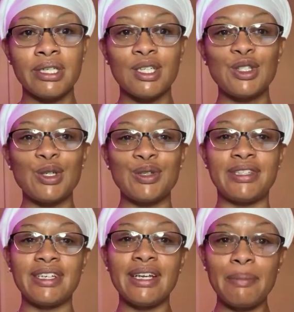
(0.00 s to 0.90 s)
Put it in the
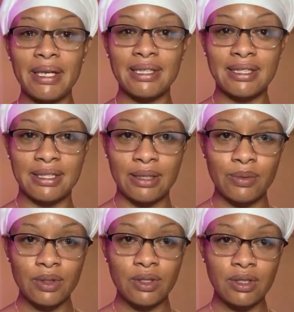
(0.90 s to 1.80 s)
toaster and make the
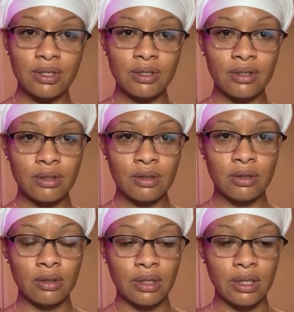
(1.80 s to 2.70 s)
sandwich,
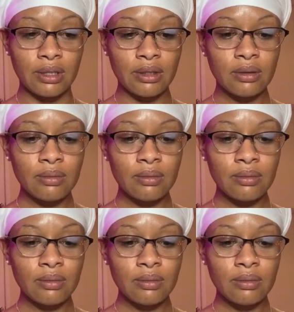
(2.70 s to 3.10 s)
okay?